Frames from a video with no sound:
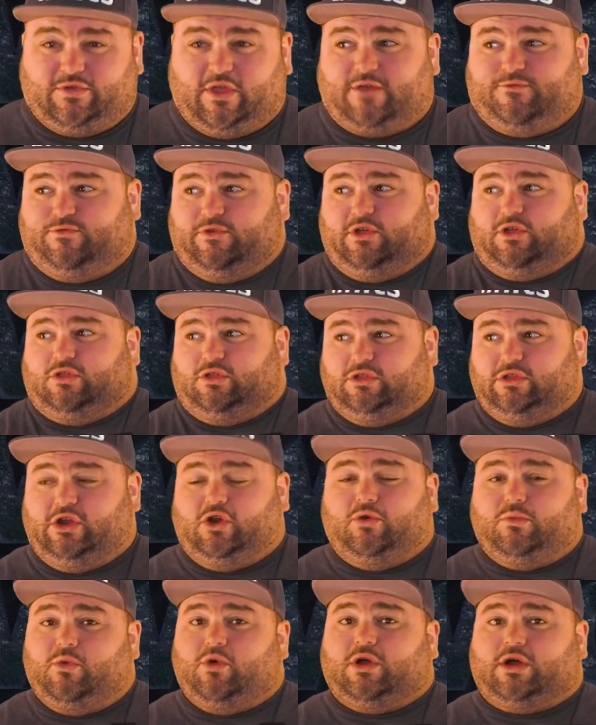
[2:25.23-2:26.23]
I'd feel a
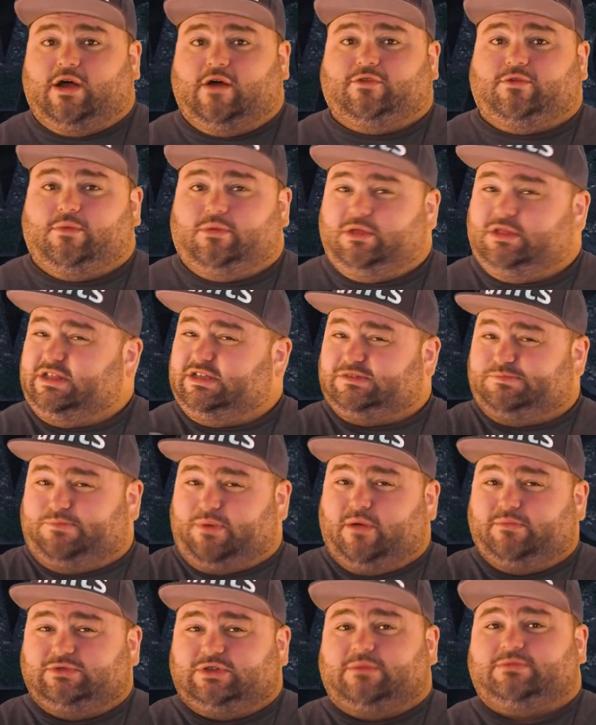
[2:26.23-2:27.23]
little more comfortable if this
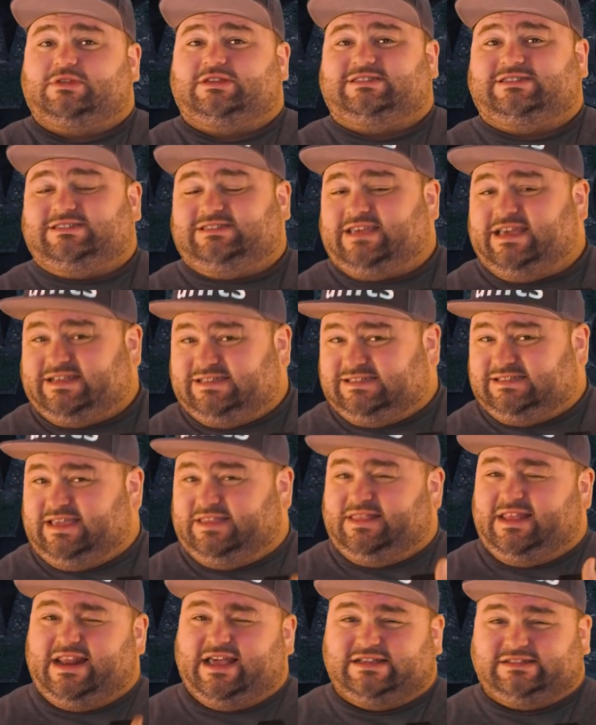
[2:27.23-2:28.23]
bumps up to 6 in
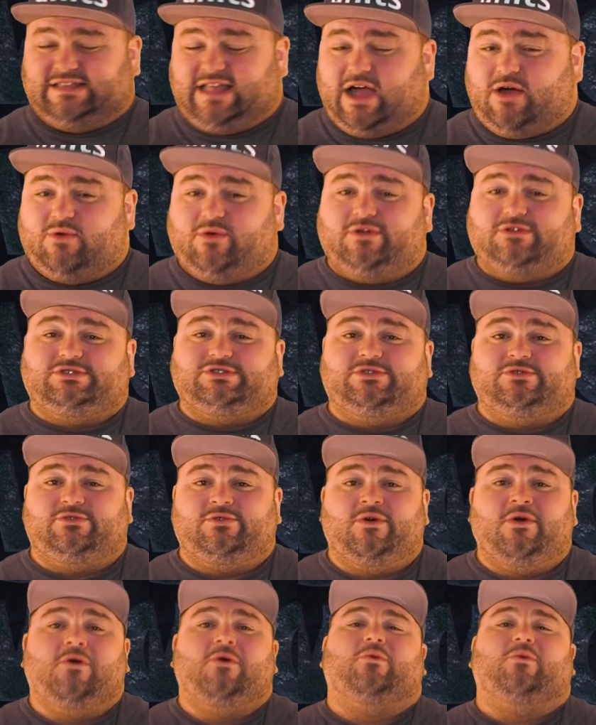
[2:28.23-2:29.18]
the next hour or two.